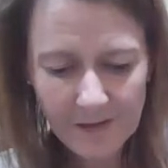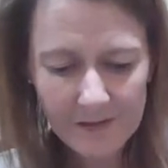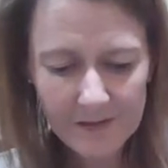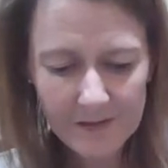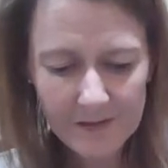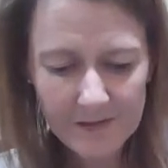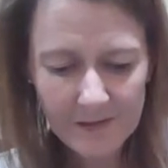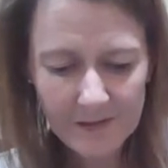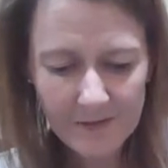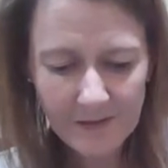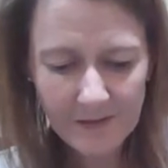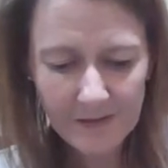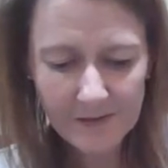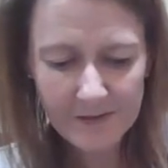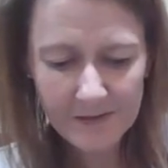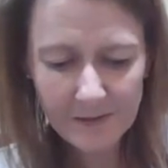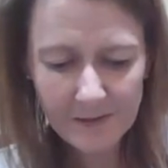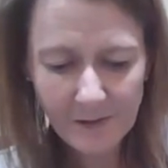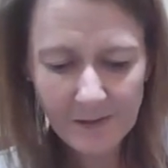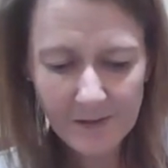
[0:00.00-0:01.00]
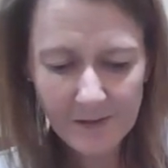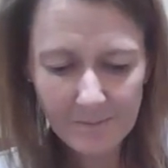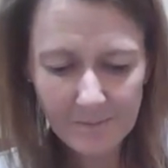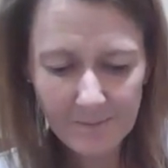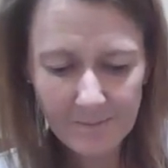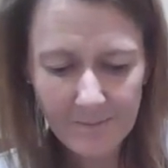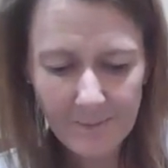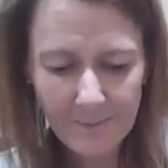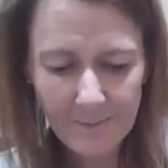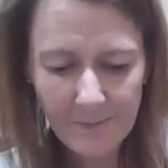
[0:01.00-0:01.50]
and set that aside.
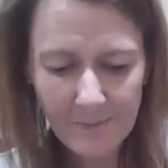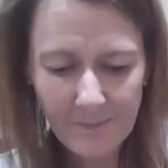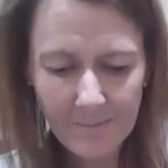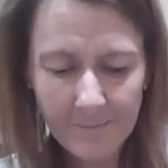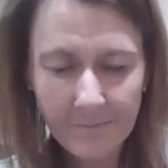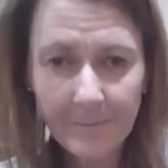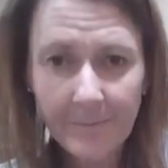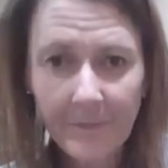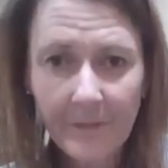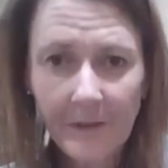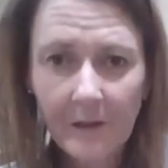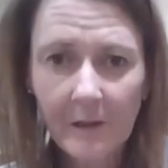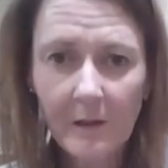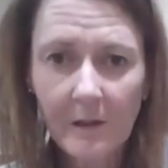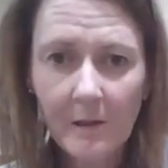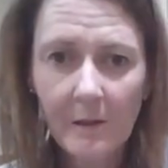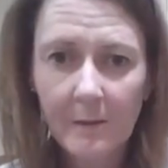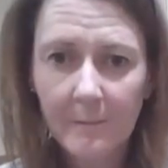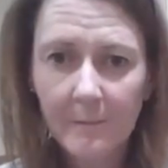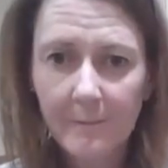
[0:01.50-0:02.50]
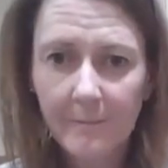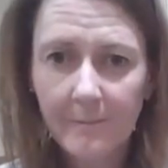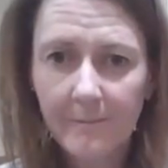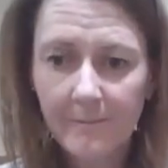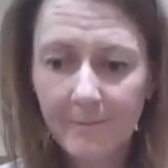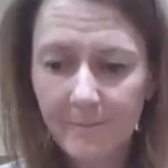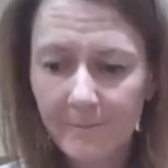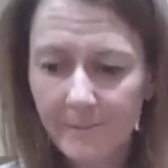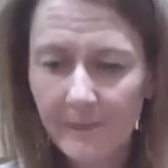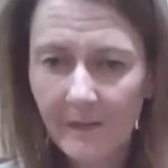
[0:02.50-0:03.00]

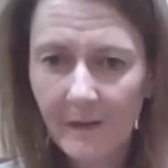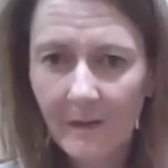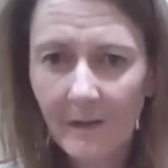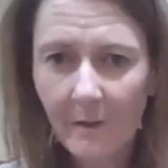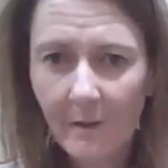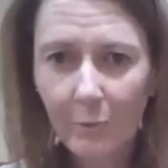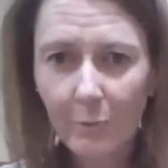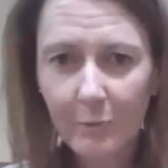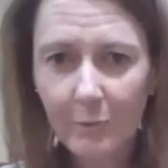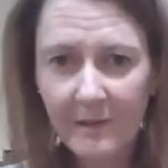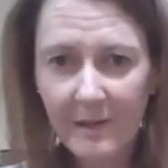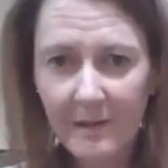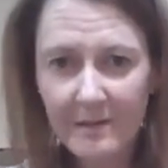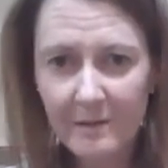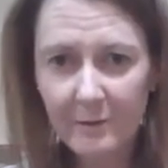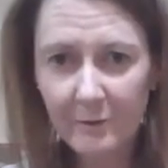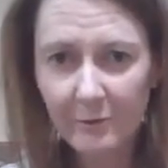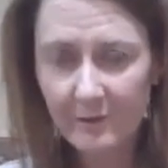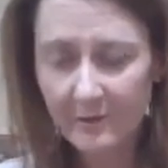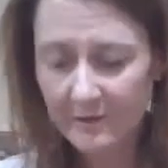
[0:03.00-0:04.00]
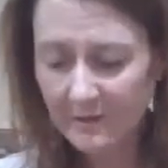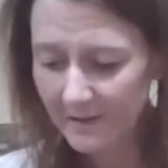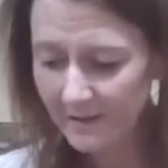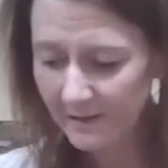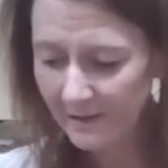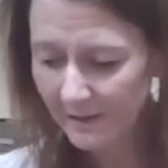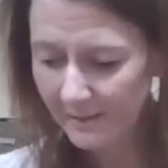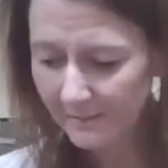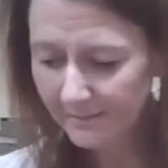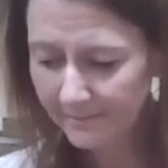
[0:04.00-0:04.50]
I'll put that so you can
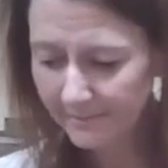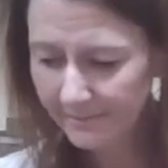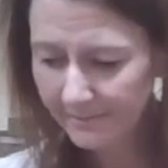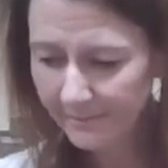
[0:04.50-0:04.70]
see it.